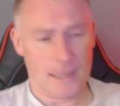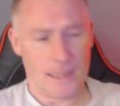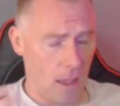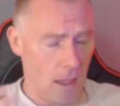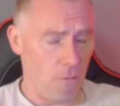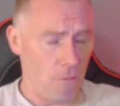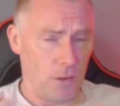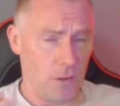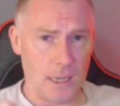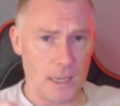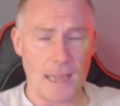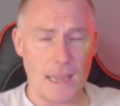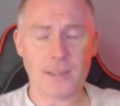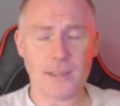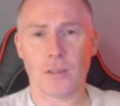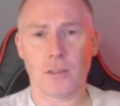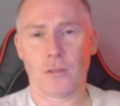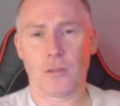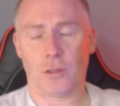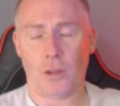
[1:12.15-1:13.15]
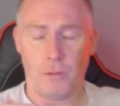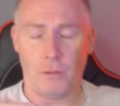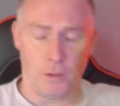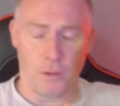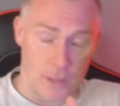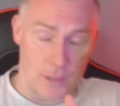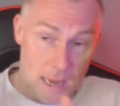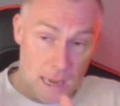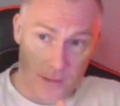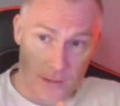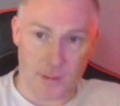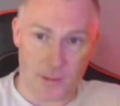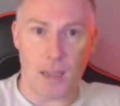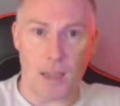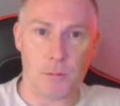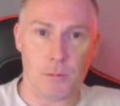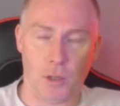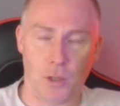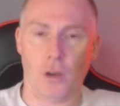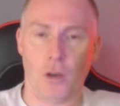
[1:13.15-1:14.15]
Get the lessons so that next
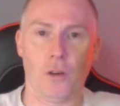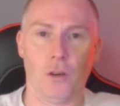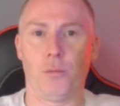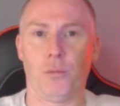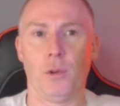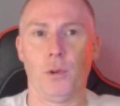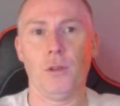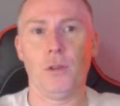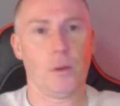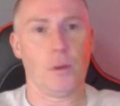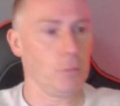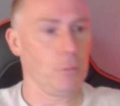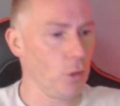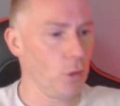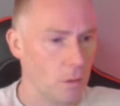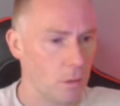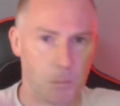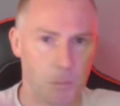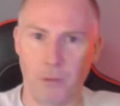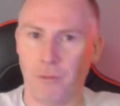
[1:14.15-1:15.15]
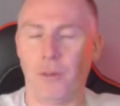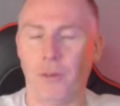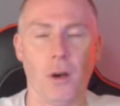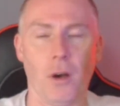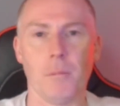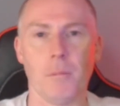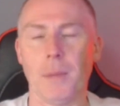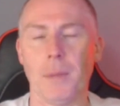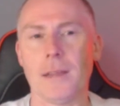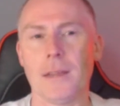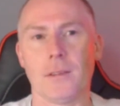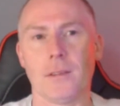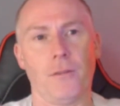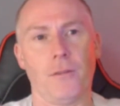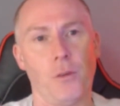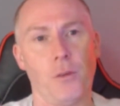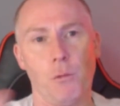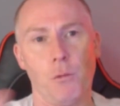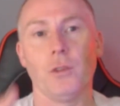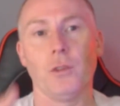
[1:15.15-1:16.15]
time you go through them, you can perform better.
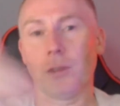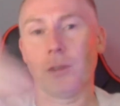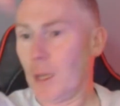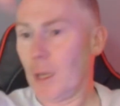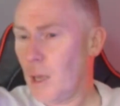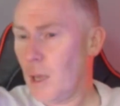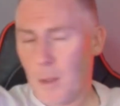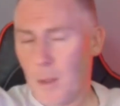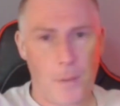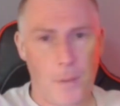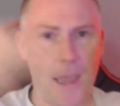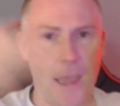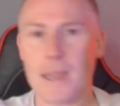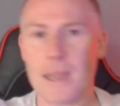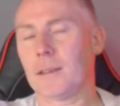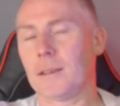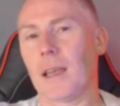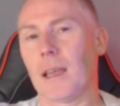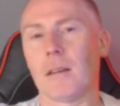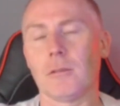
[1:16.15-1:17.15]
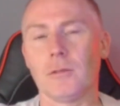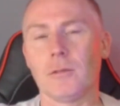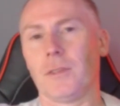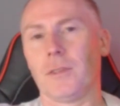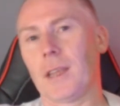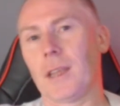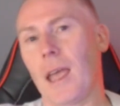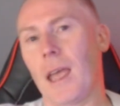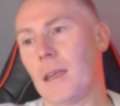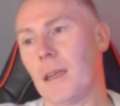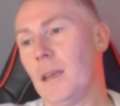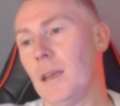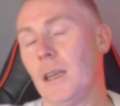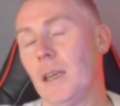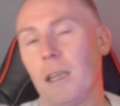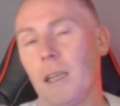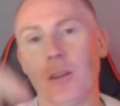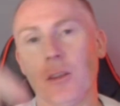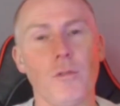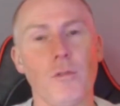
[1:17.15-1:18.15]
For us, paying down the debt,
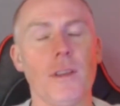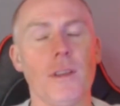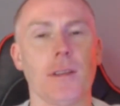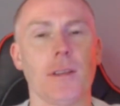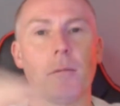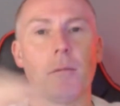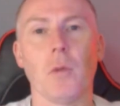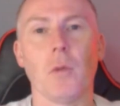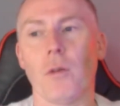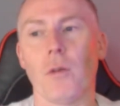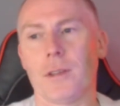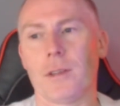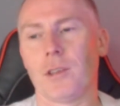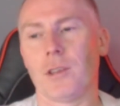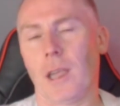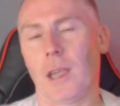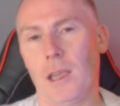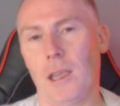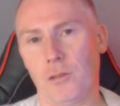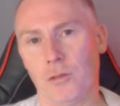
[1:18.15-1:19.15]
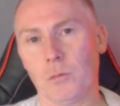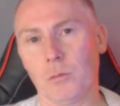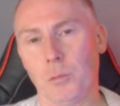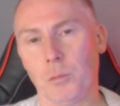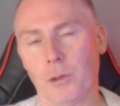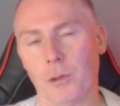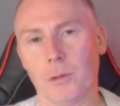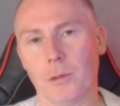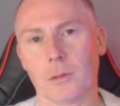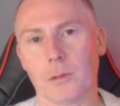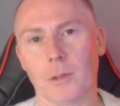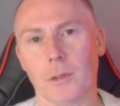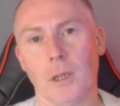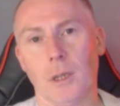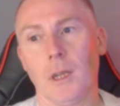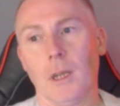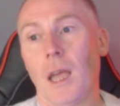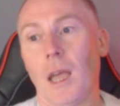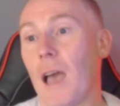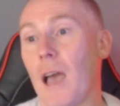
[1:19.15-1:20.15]
increasing more educational products,
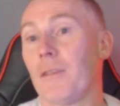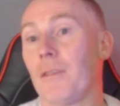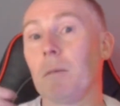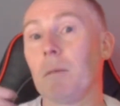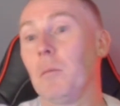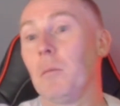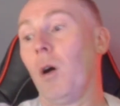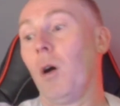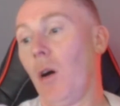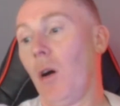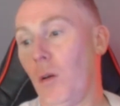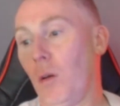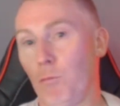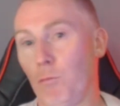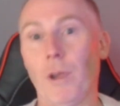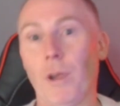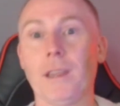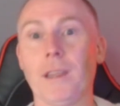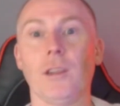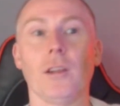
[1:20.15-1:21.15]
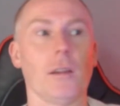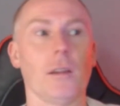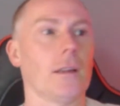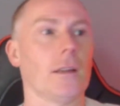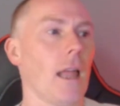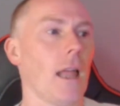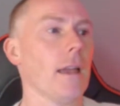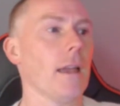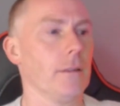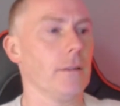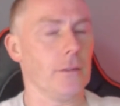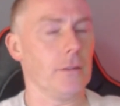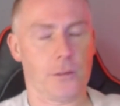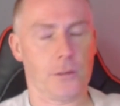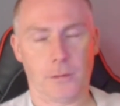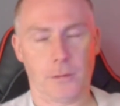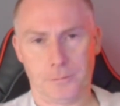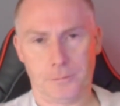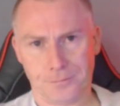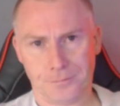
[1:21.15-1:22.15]
having more regular
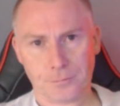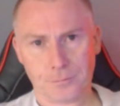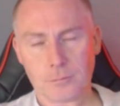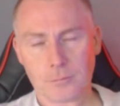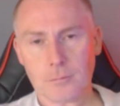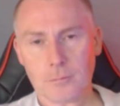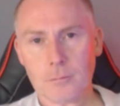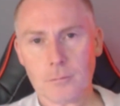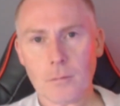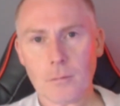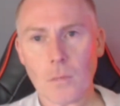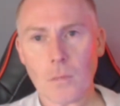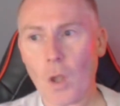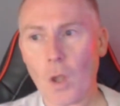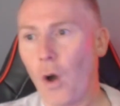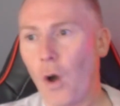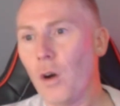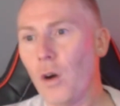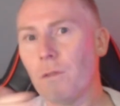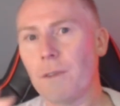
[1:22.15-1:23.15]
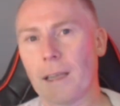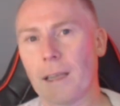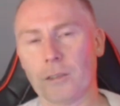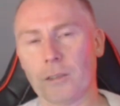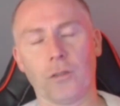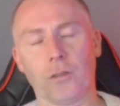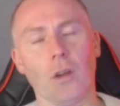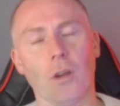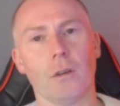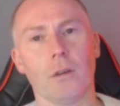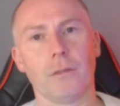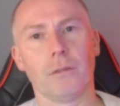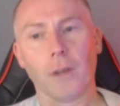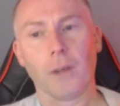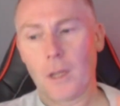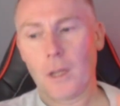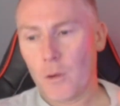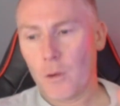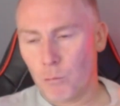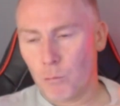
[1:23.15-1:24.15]
clients, all that stuff
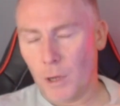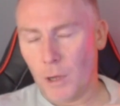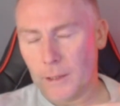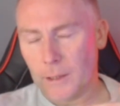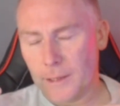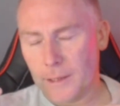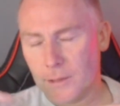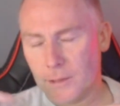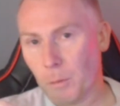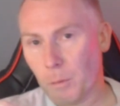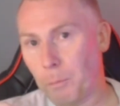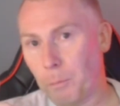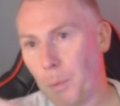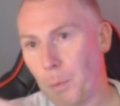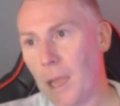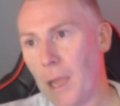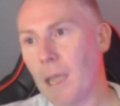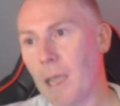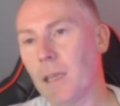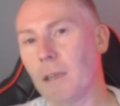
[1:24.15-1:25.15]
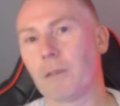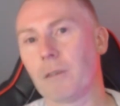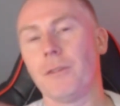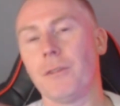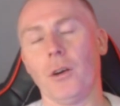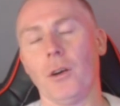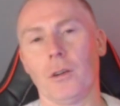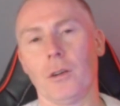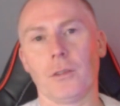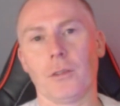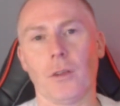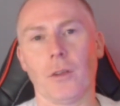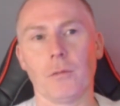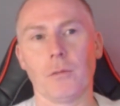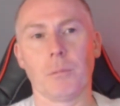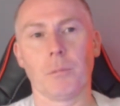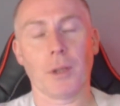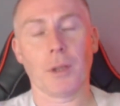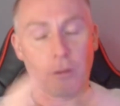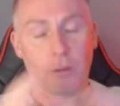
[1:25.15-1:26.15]
really needs a big focus
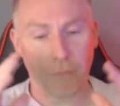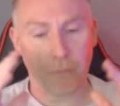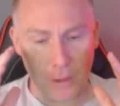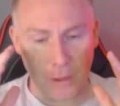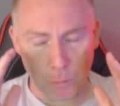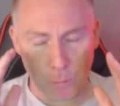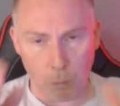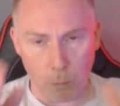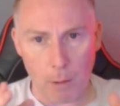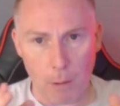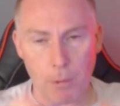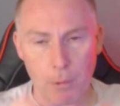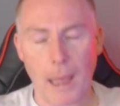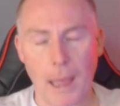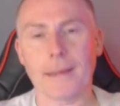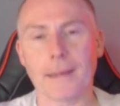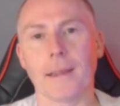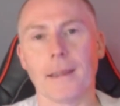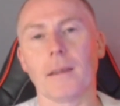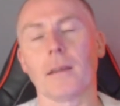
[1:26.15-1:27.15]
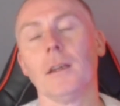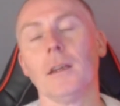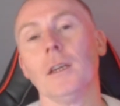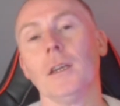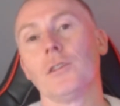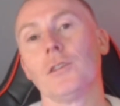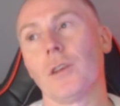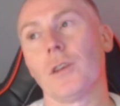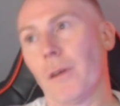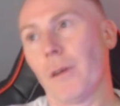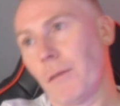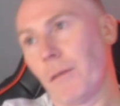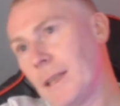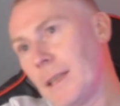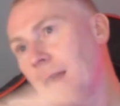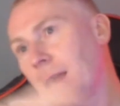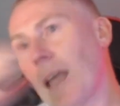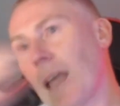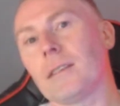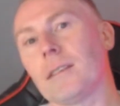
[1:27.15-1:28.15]
on because that's where we're heading. So that the
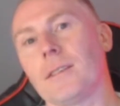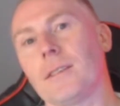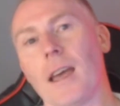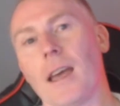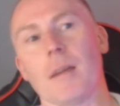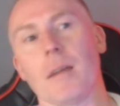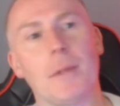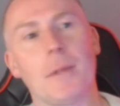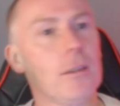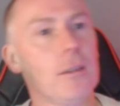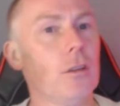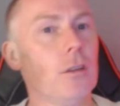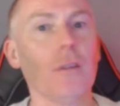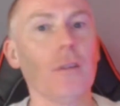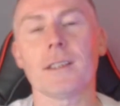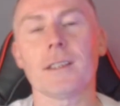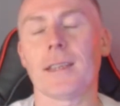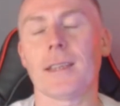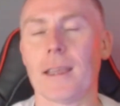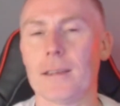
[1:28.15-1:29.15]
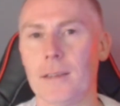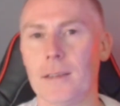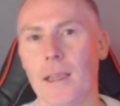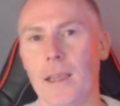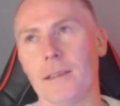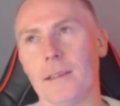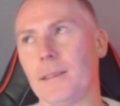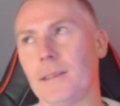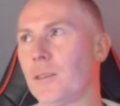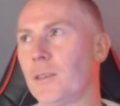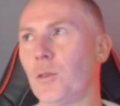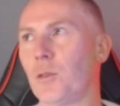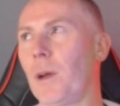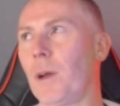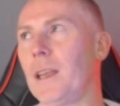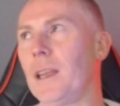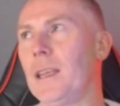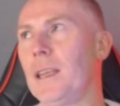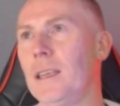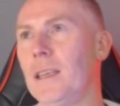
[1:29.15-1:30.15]
next time in another ten years, in
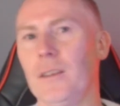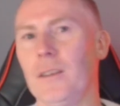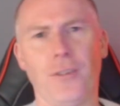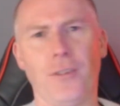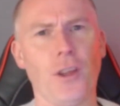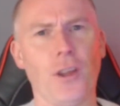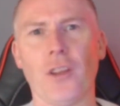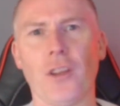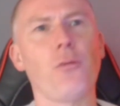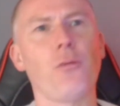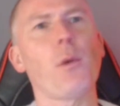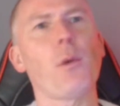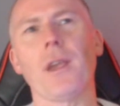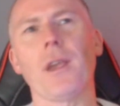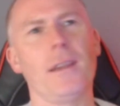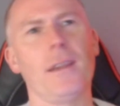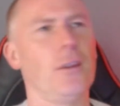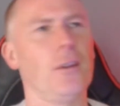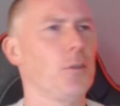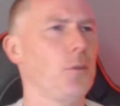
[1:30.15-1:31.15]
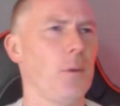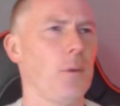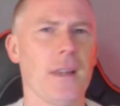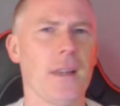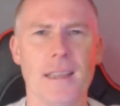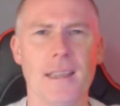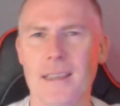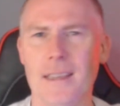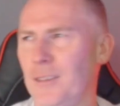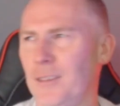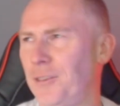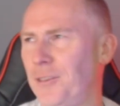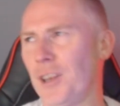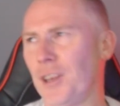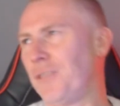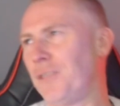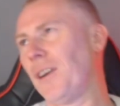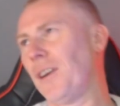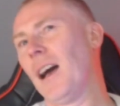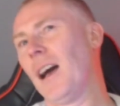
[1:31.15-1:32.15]
twenty thirty-three or twenty
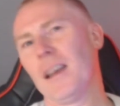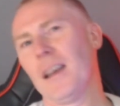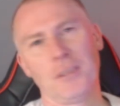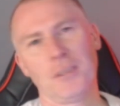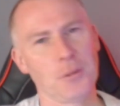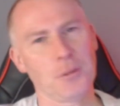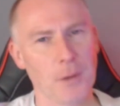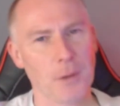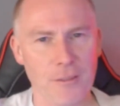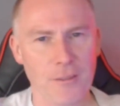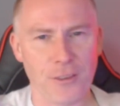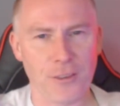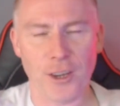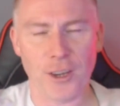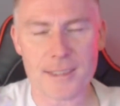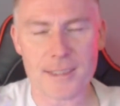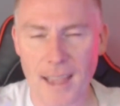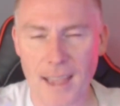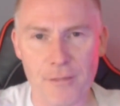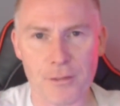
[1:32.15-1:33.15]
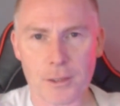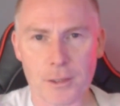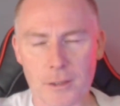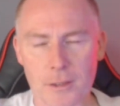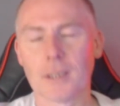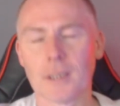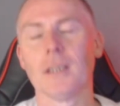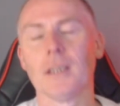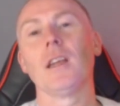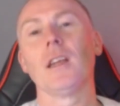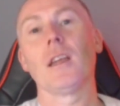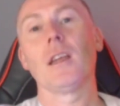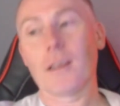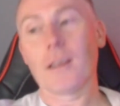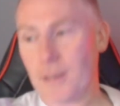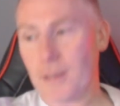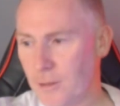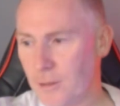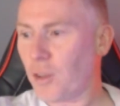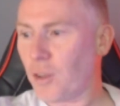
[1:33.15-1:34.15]
thirty-five or twenty thirty-seven,
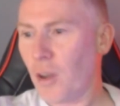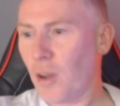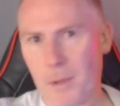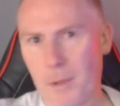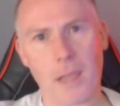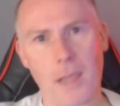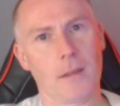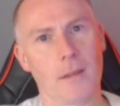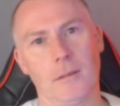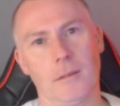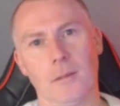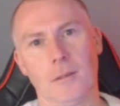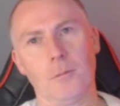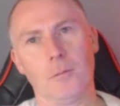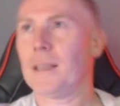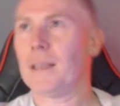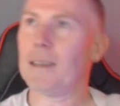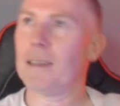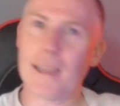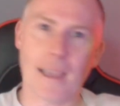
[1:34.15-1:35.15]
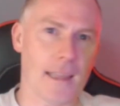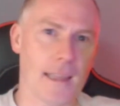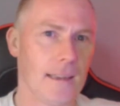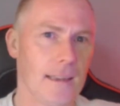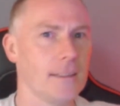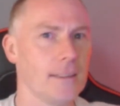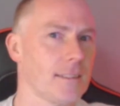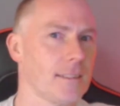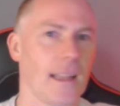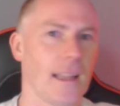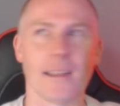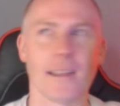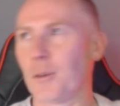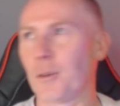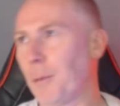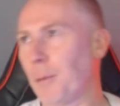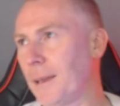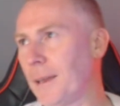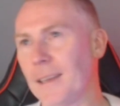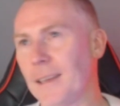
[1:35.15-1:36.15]
because it's coming when the aliens land
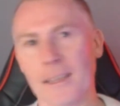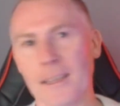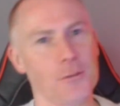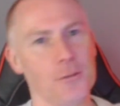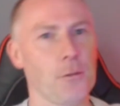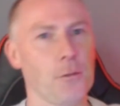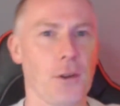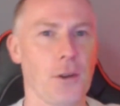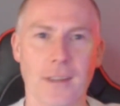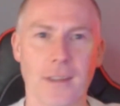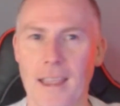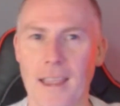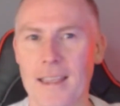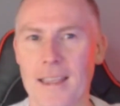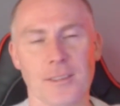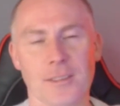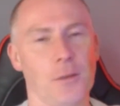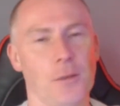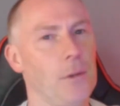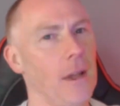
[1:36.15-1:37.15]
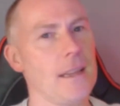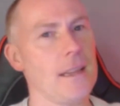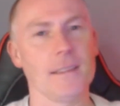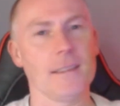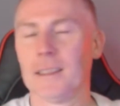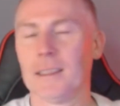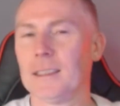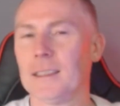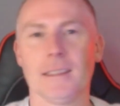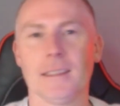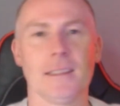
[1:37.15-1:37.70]
or when the asteroid hits or when